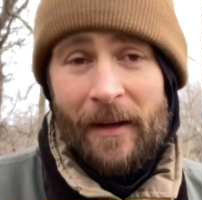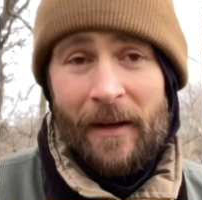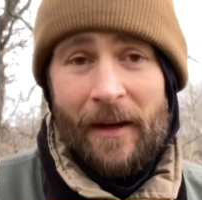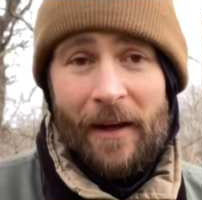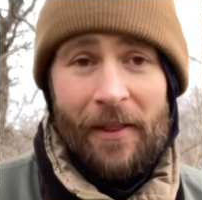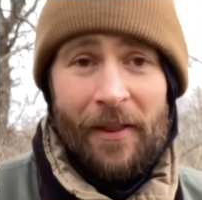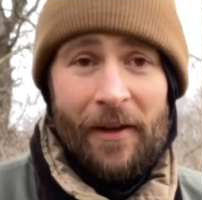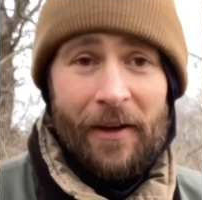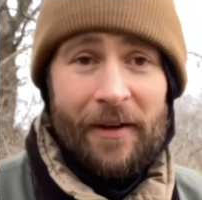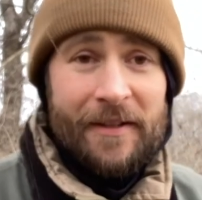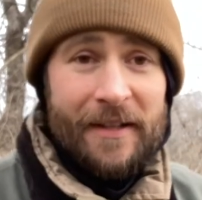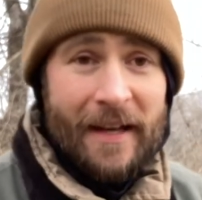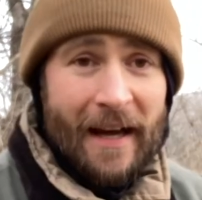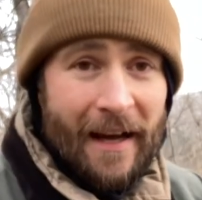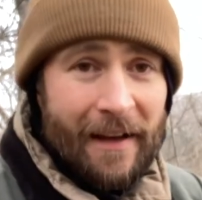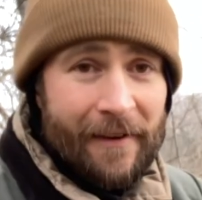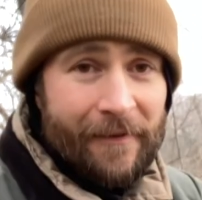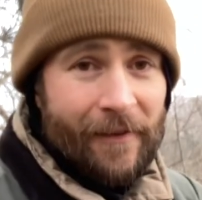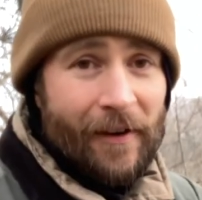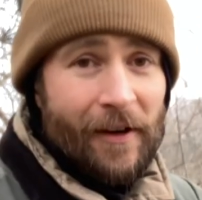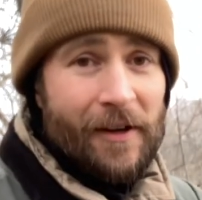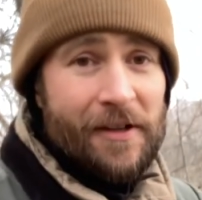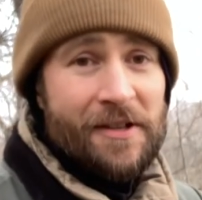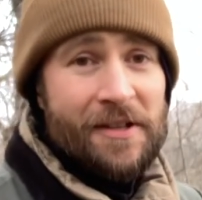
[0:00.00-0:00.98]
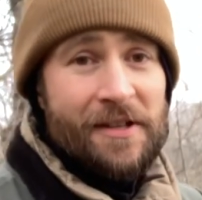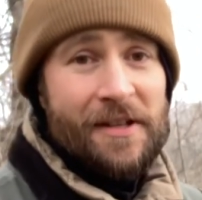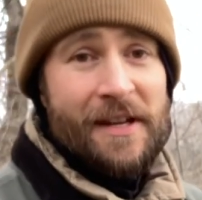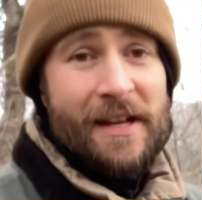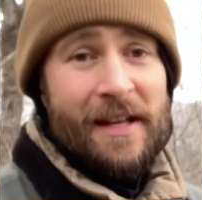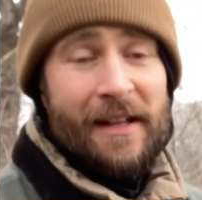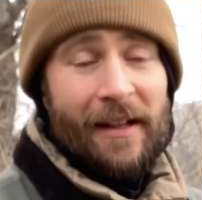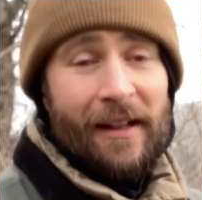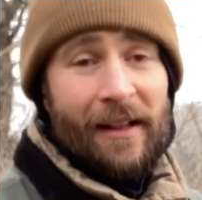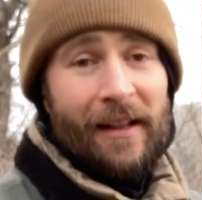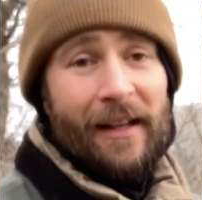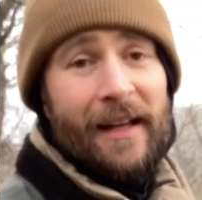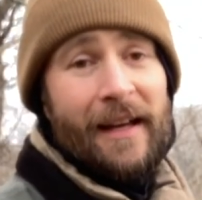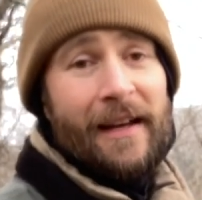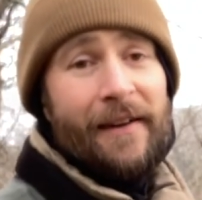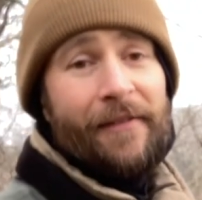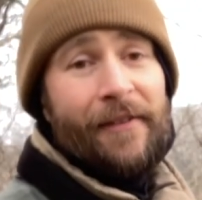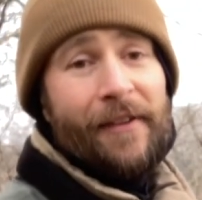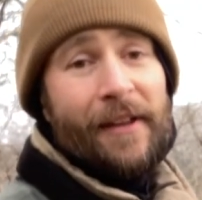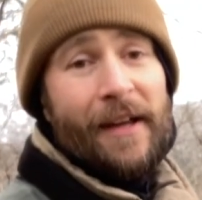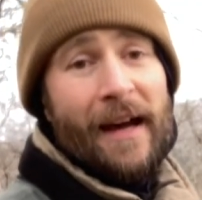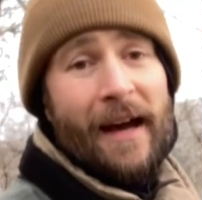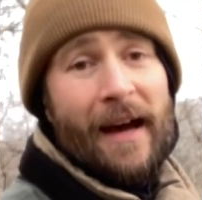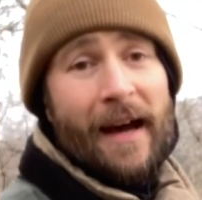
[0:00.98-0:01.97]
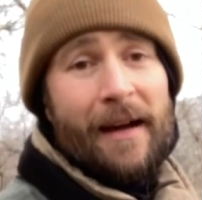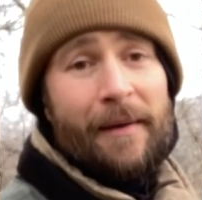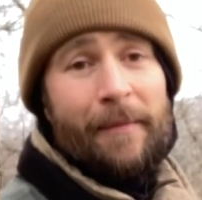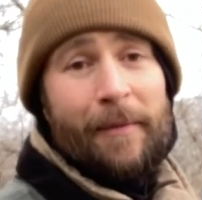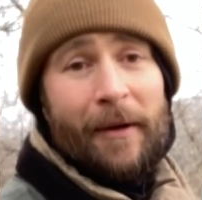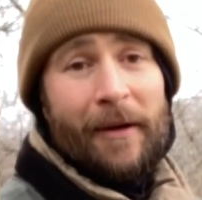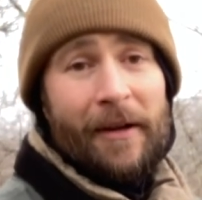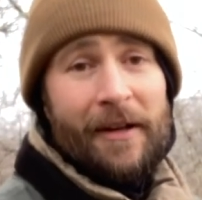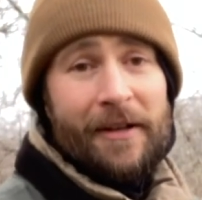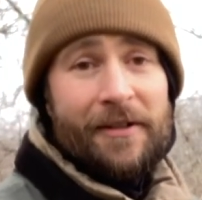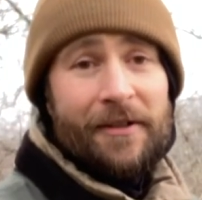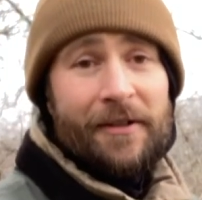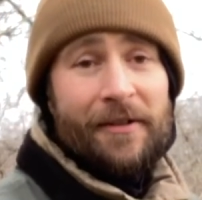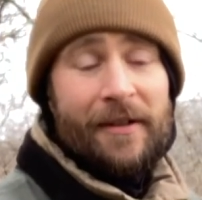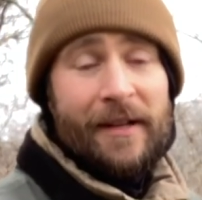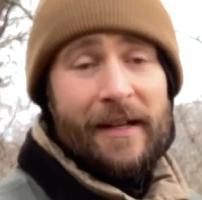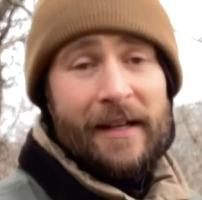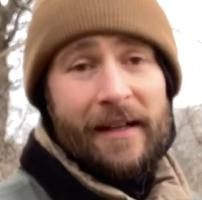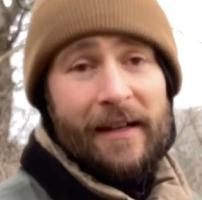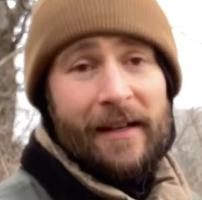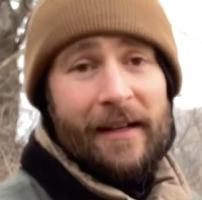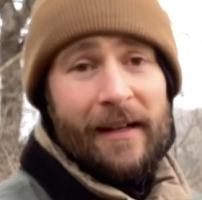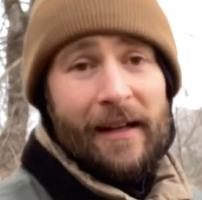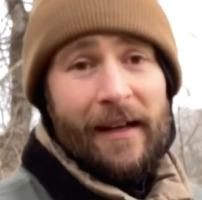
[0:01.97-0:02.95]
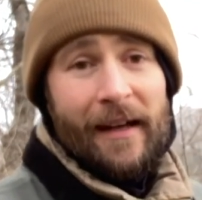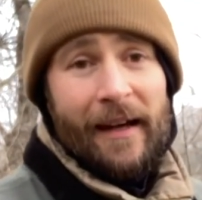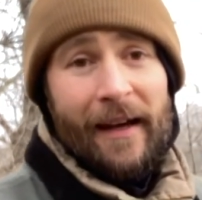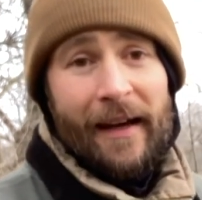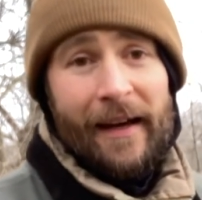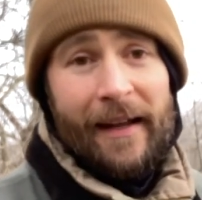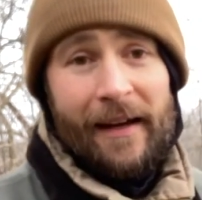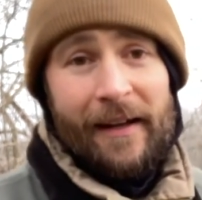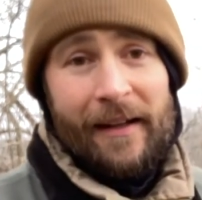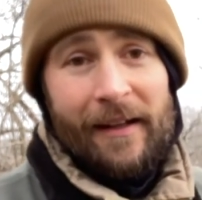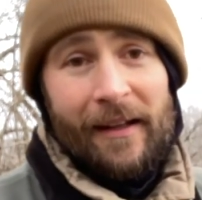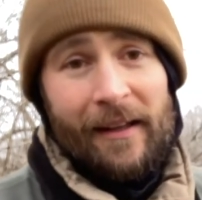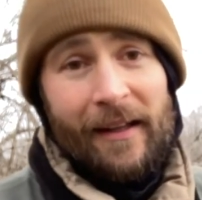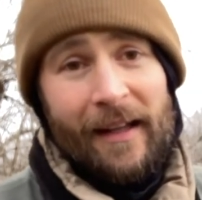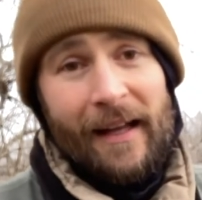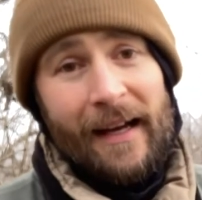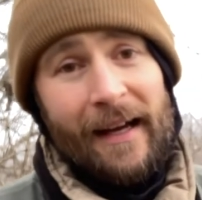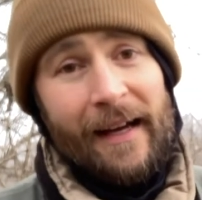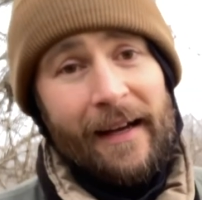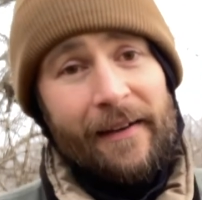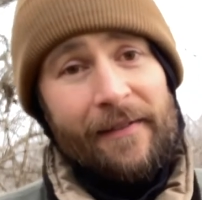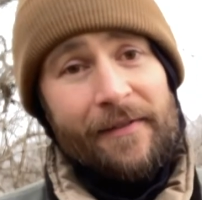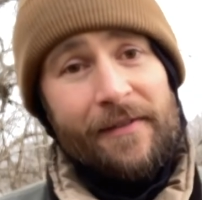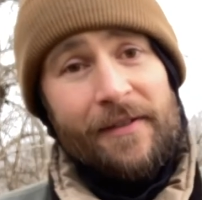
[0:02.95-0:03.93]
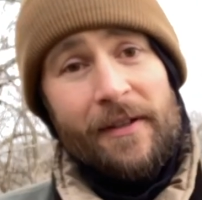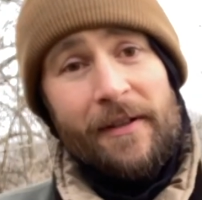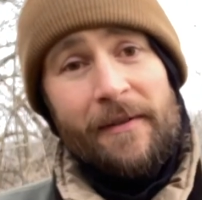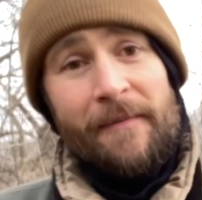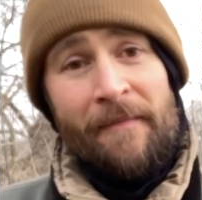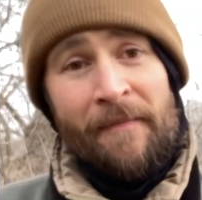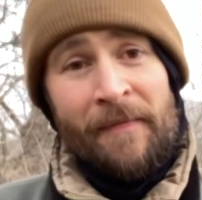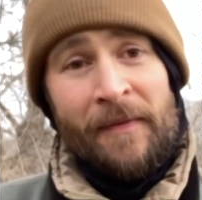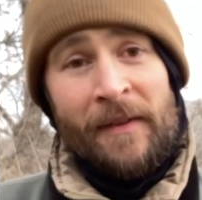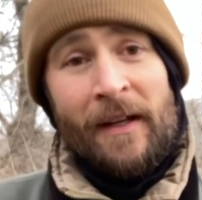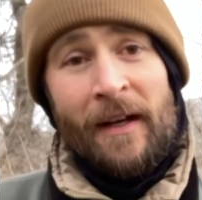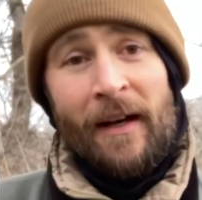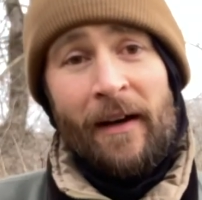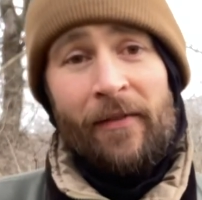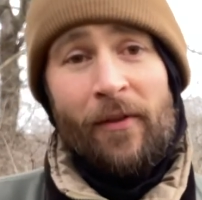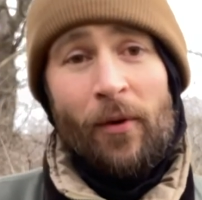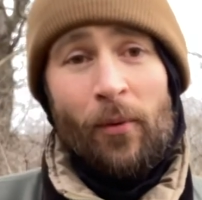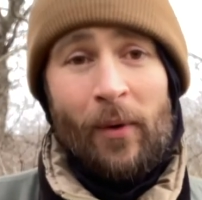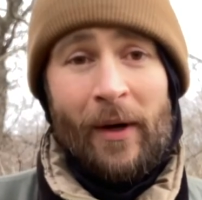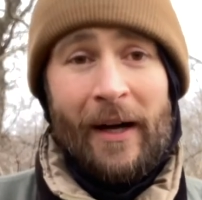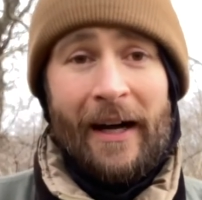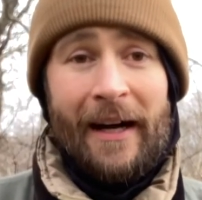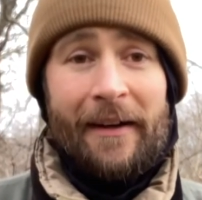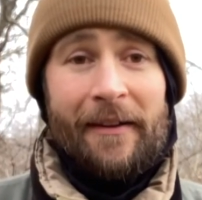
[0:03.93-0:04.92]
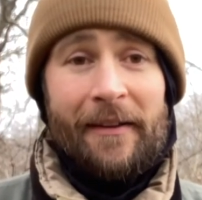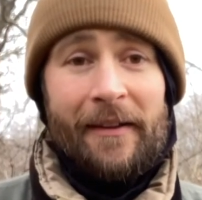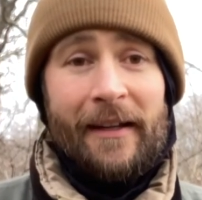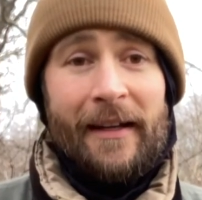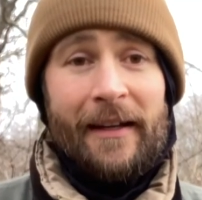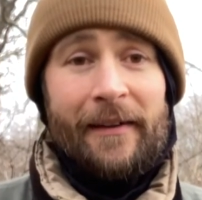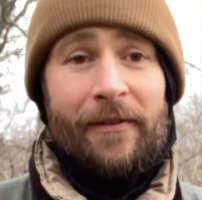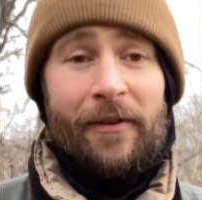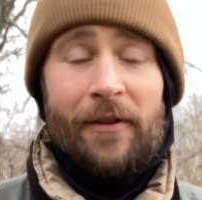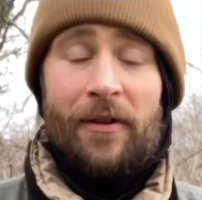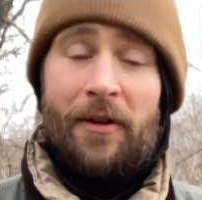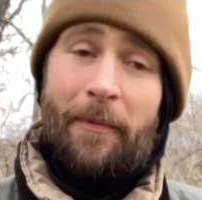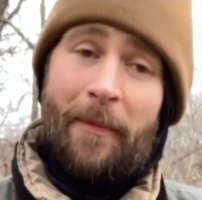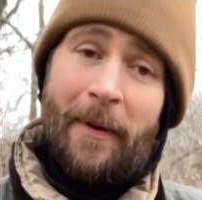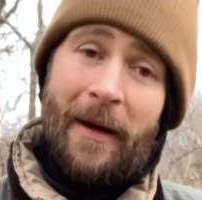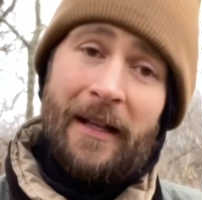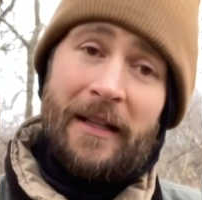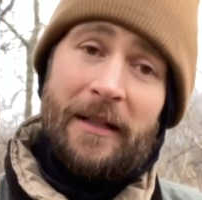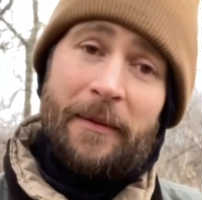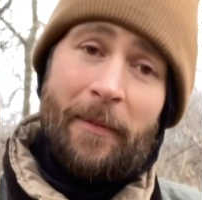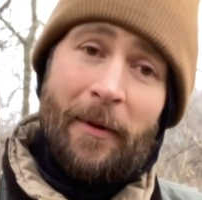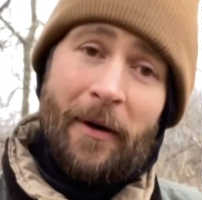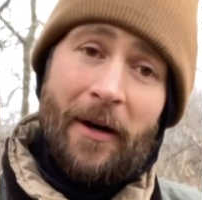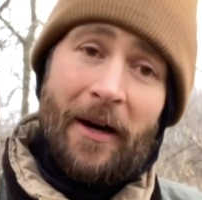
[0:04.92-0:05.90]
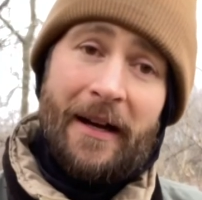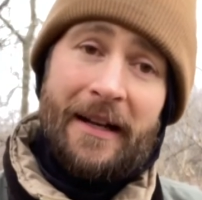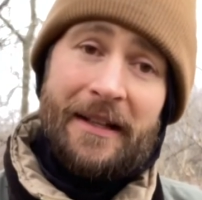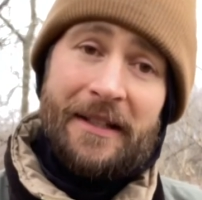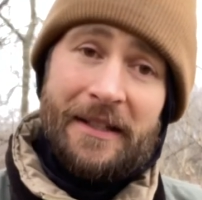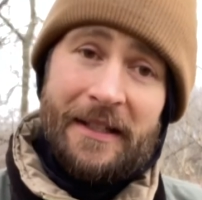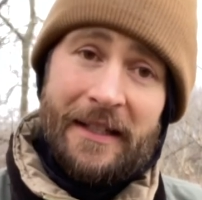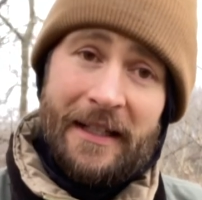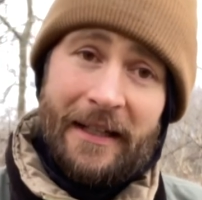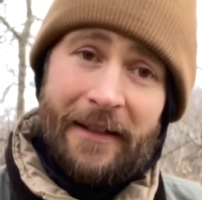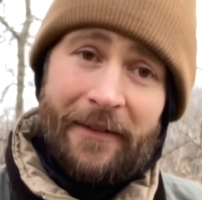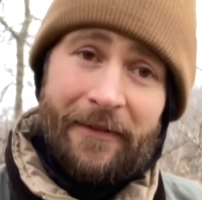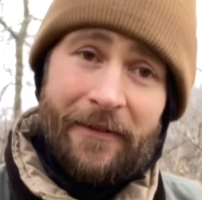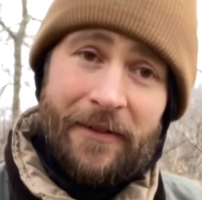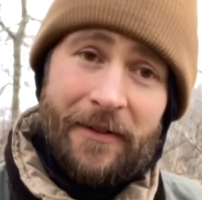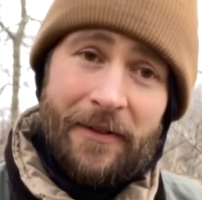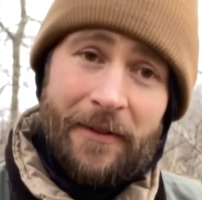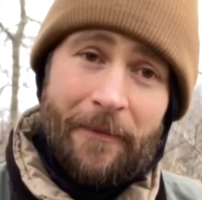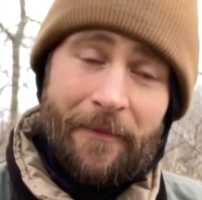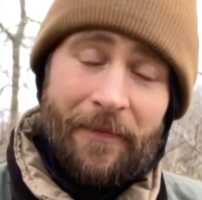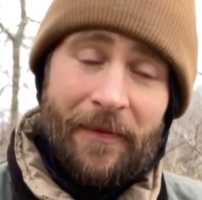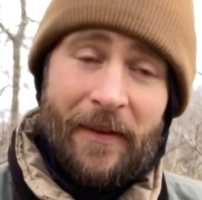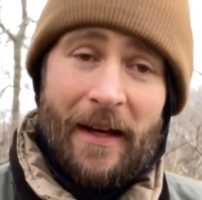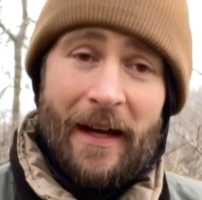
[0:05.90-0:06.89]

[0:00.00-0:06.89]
There's adversity in the life of the hackberry tree and in the lives of the wildlife who depend upon its gifts.